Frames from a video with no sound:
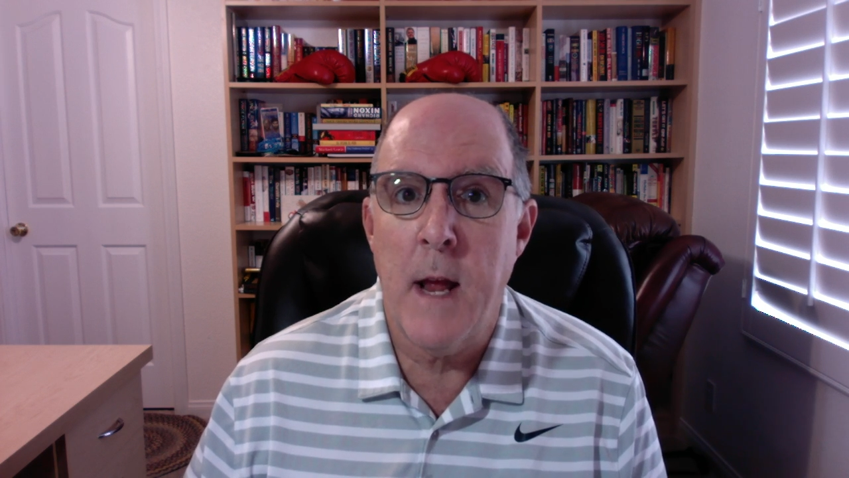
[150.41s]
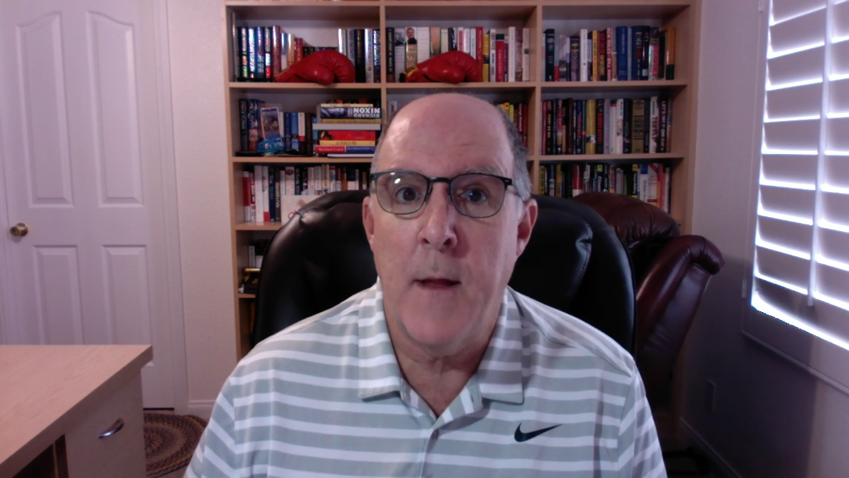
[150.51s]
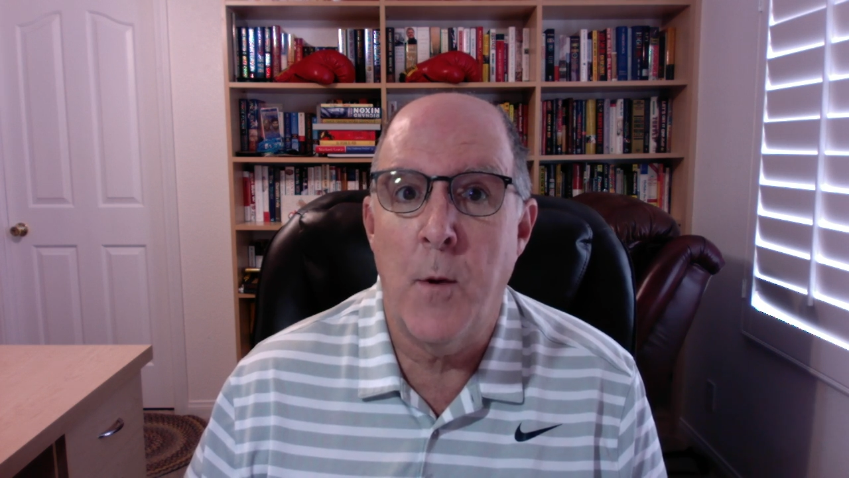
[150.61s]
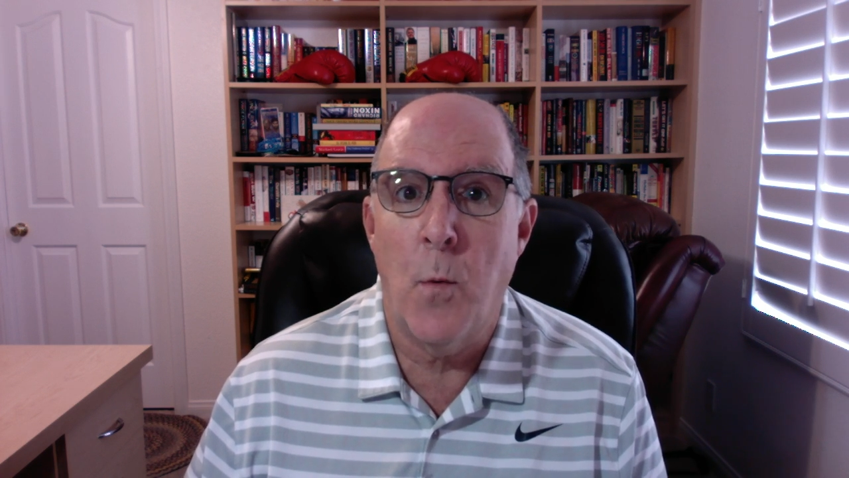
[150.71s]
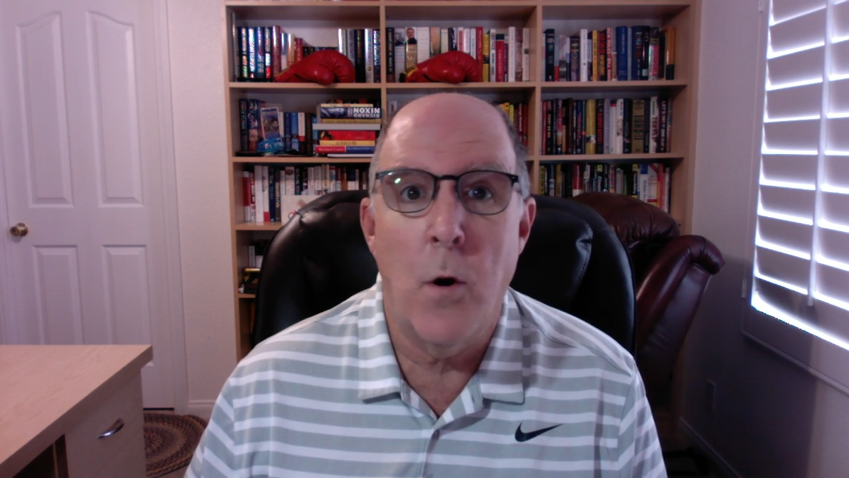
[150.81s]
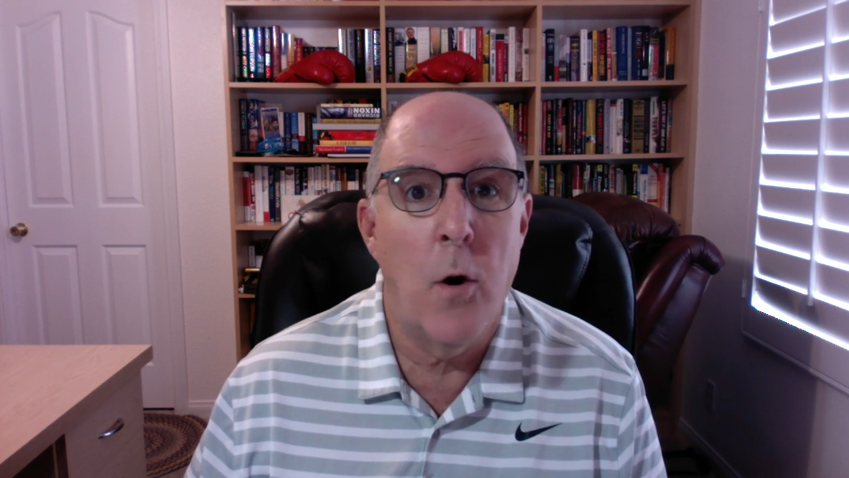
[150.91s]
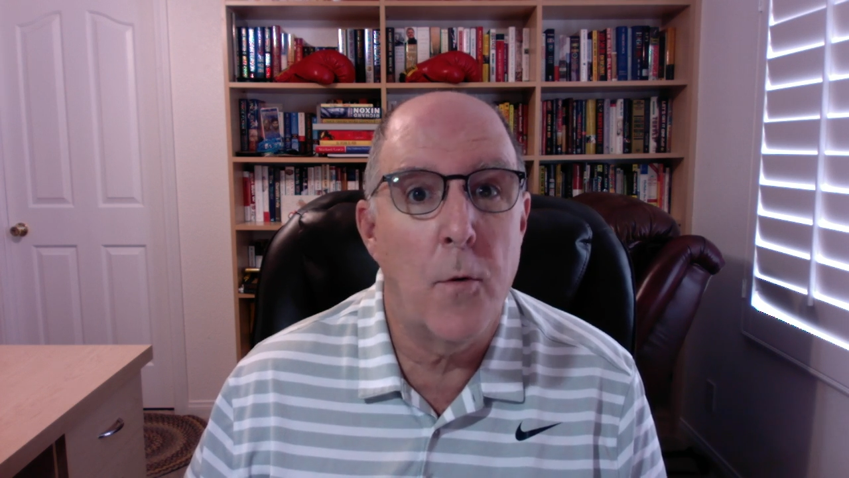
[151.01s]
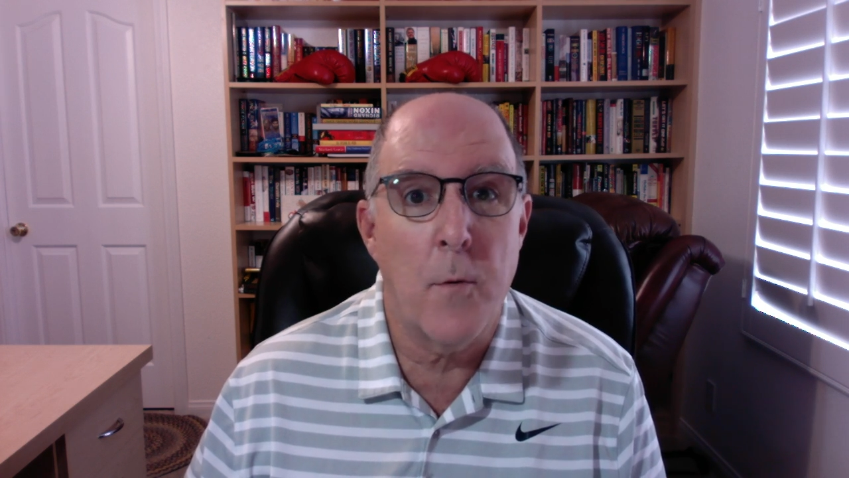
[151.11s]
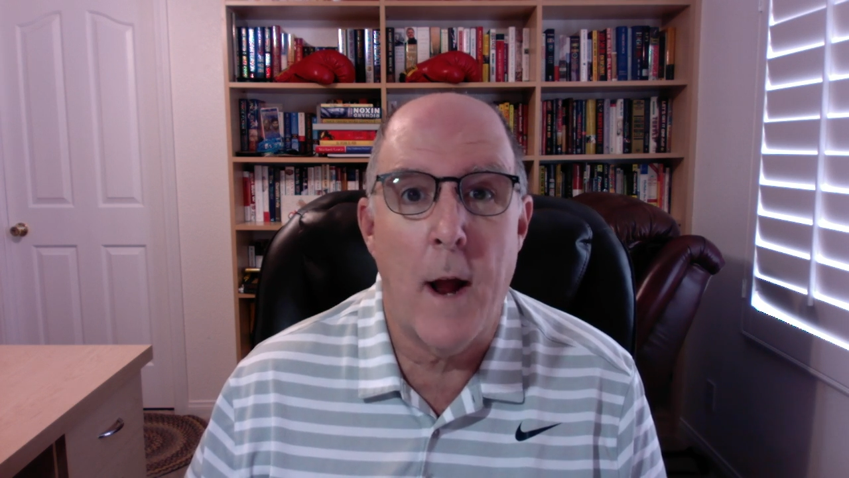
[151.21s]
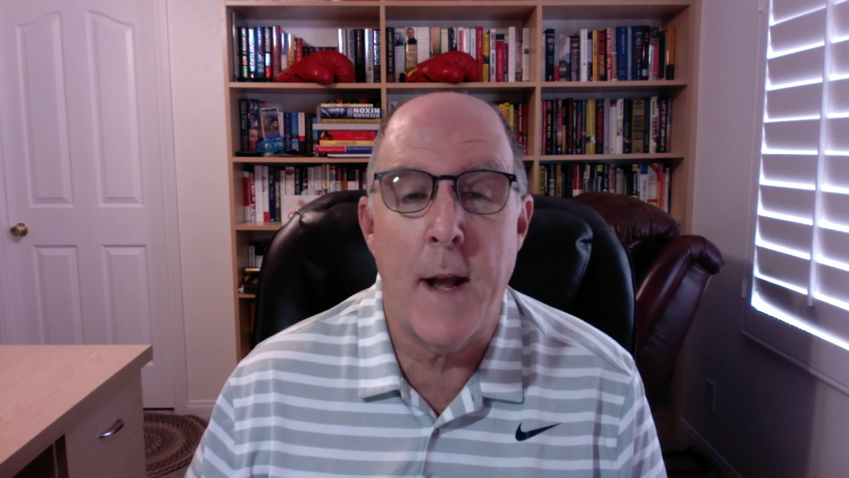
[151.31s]
in the
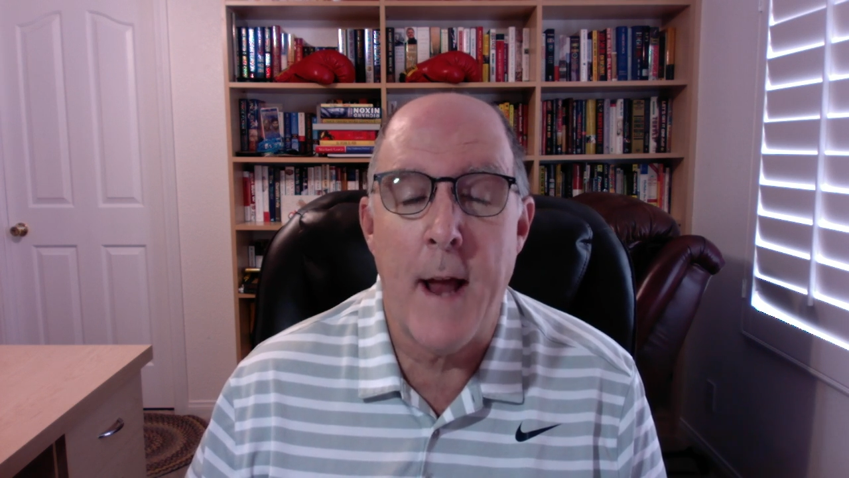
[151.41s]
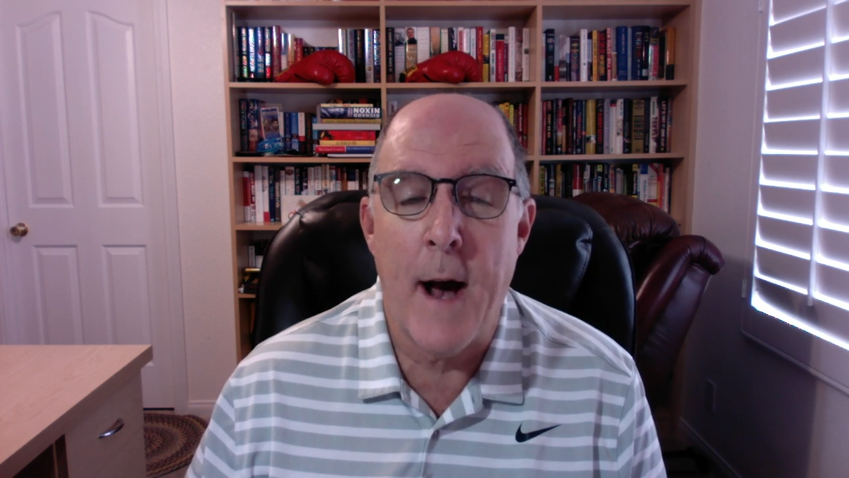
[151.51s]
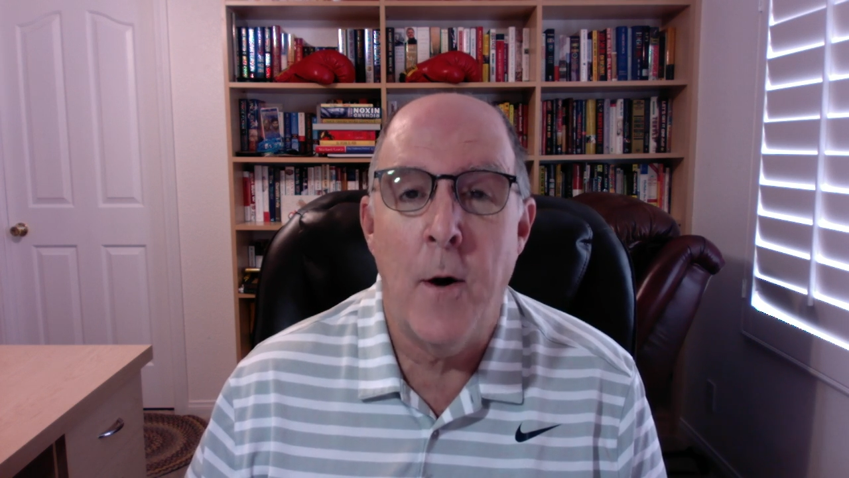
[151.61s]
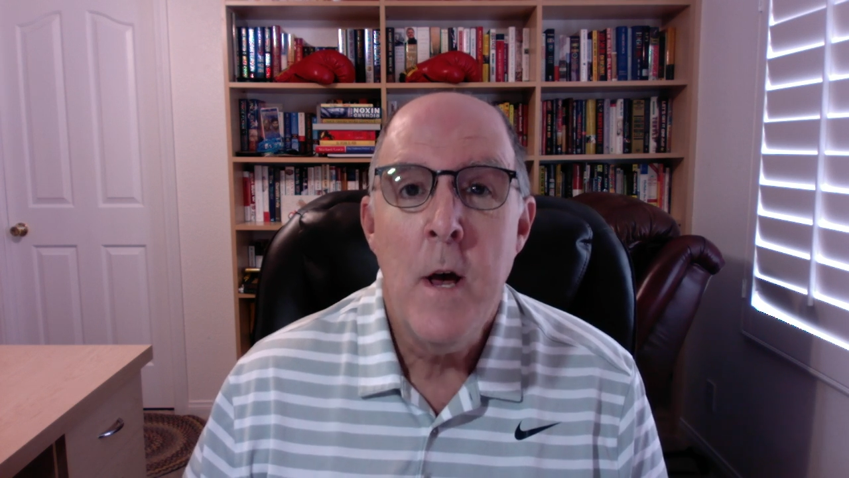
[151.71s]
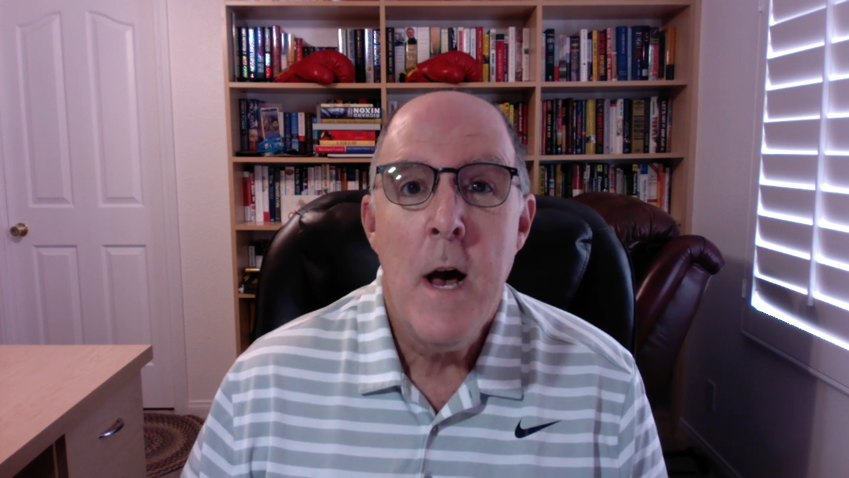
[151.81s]
world right now,